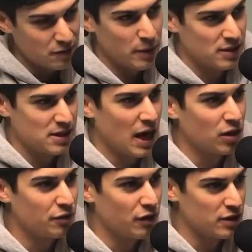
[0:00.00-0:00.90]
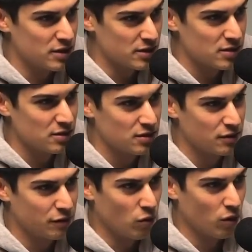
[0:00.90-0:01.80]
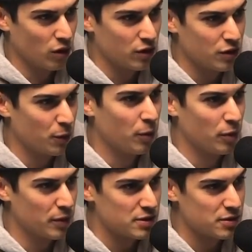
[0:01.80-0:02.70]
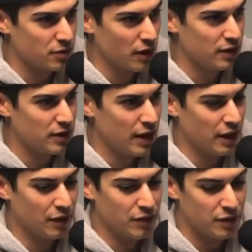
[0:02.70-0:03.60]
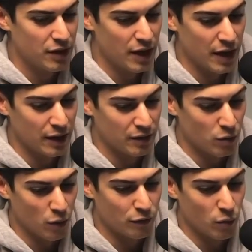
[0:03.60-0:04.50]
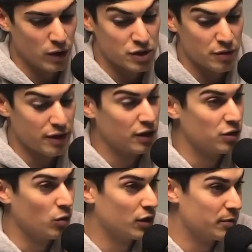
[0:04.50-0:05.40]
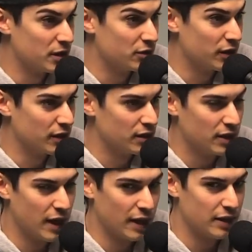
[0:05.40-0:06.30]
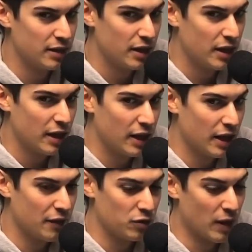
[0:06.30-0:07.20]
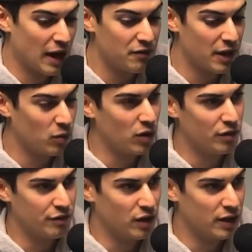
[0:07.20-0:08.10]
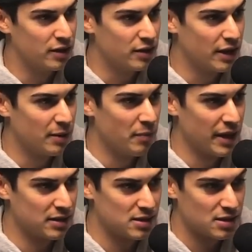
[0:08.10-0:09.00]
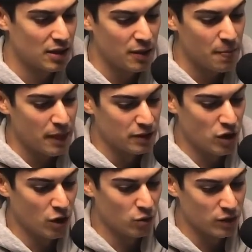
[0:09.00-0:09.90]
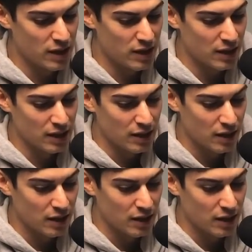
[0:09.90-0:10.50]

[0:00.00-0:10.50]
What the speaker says: make sacrifices, for your purpose, right? And and or for what you think you want to be doing. And if you have that well defined, then it makes not only the